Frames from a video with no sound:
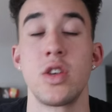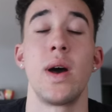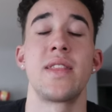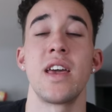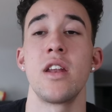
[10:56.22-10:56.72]
So
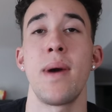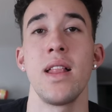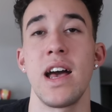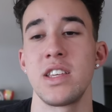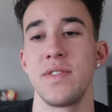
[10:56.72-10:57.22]
at the end of my
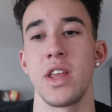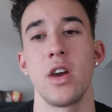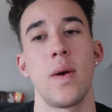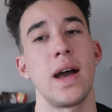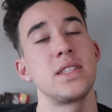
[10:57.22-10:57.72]
last
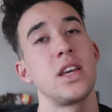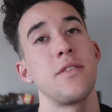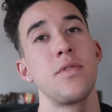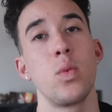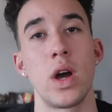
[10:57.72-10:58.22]
video, I said
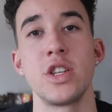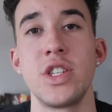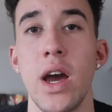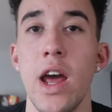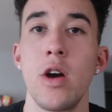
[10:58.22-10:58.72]
if you want a
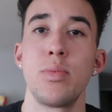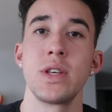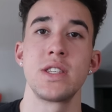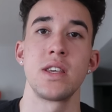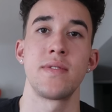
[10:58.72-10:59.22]
shout out,
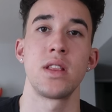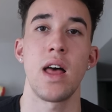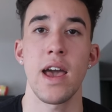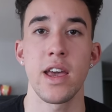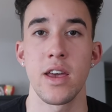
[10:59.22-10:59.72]
please leave a
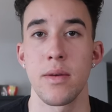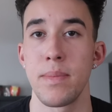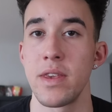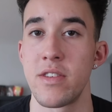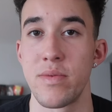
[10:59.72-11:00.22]
like,
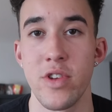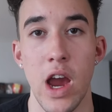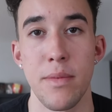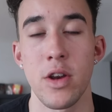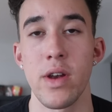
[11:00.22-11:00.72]
be
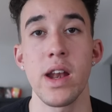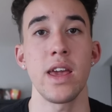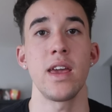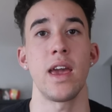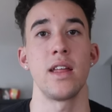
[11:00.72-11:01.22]
subscribed
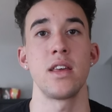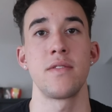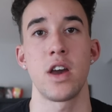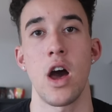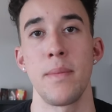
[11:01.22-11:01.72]
already, and
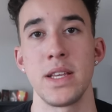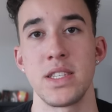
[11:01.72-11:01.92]
leave a comment